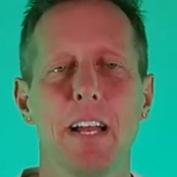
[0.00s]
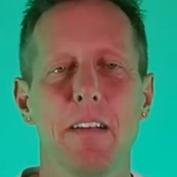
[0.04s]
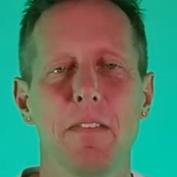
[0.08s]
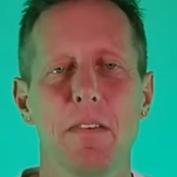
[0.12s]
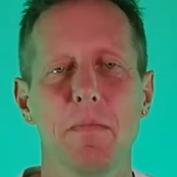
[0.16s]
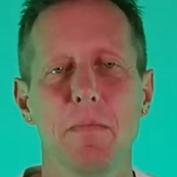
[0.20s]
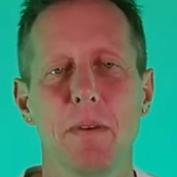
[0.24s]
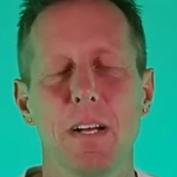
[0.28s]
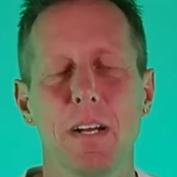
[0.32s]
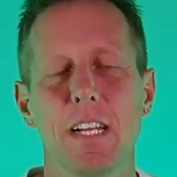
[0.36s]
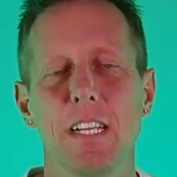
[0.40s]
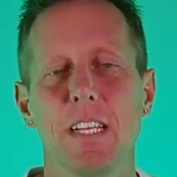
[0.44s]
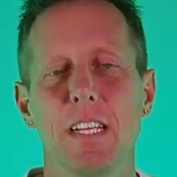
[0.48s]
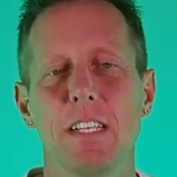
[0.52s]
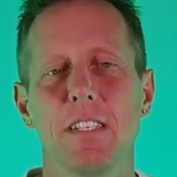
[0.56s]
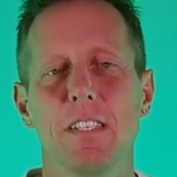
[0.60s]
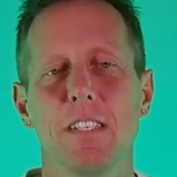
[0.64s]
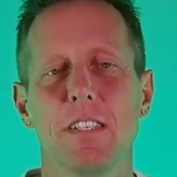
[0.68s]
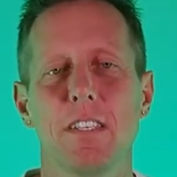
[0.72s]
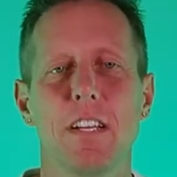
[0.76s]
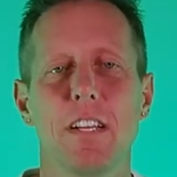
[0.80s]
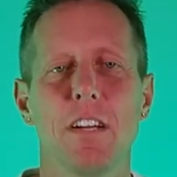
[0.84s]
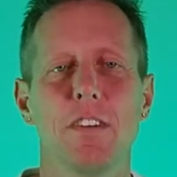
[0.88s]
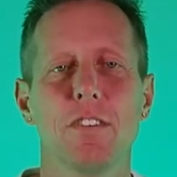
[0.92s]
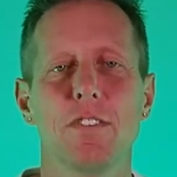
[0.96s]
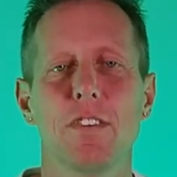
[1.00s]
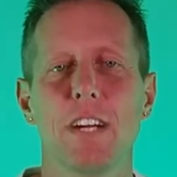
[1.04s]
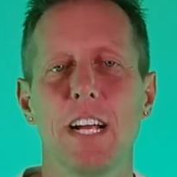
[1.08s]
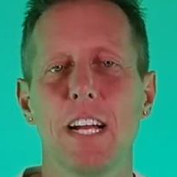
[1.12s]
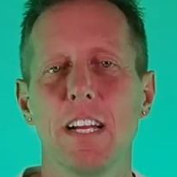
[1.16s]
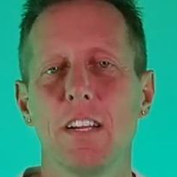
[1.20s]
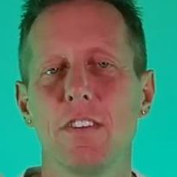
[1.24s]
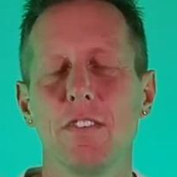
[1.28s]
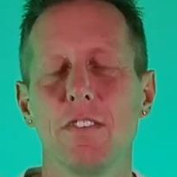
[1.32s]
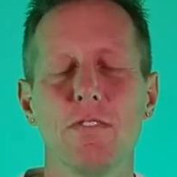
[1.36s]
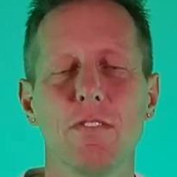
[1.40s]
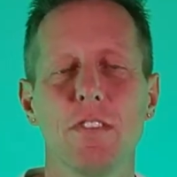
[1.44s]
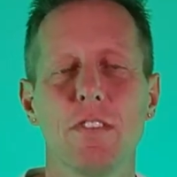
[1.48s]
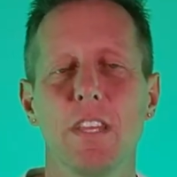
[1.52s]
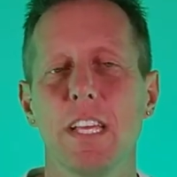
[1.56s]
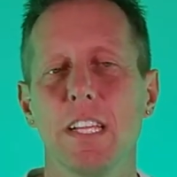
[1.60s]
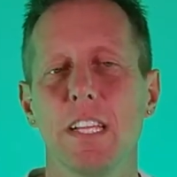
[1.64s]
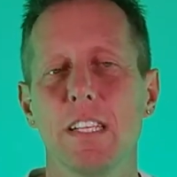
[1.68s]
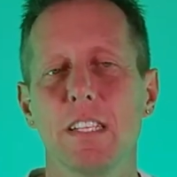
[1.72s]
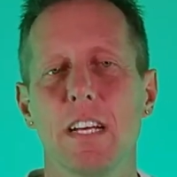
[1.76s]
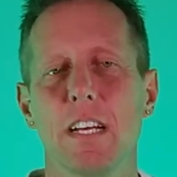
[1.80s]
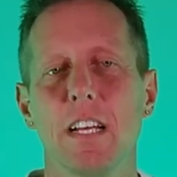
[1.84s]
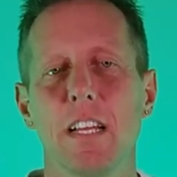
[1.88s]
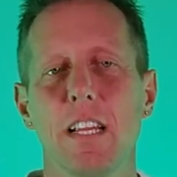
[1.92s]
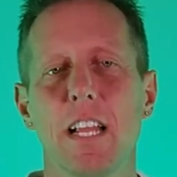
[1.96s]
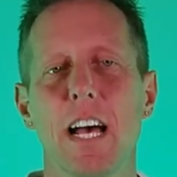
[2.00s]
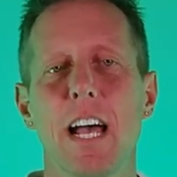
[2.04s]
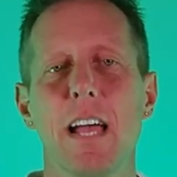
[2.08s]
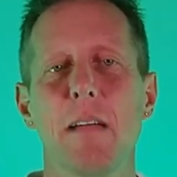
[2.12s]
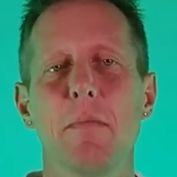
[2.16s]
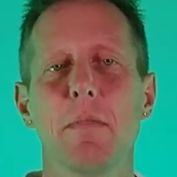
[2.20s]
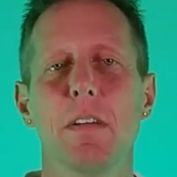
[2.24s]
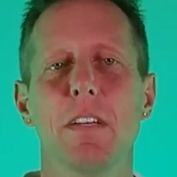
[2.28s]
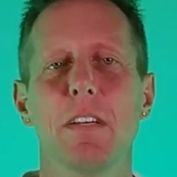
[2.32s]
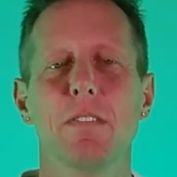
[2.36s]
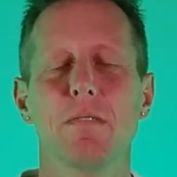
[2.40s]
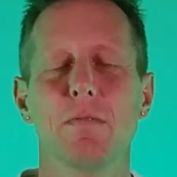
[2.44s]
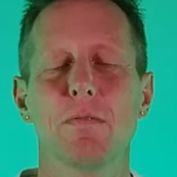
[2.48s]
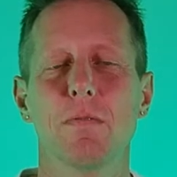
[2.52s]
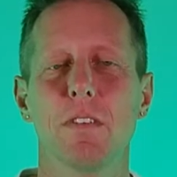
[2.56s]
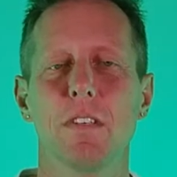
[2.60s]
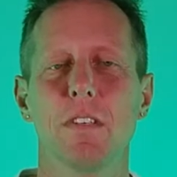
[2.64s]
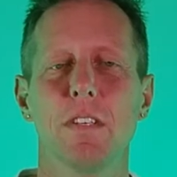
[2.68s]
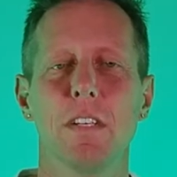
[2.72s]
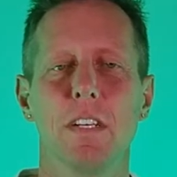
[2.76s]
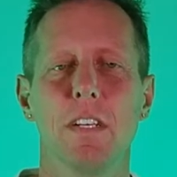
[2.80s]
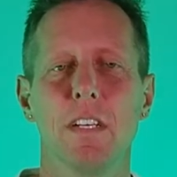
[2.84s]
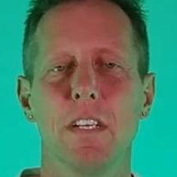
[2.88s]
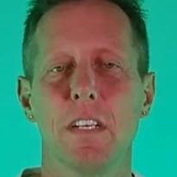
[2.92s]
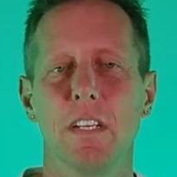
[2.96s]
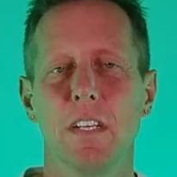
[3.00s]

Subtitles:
Everybody's, trying to do things online because we're,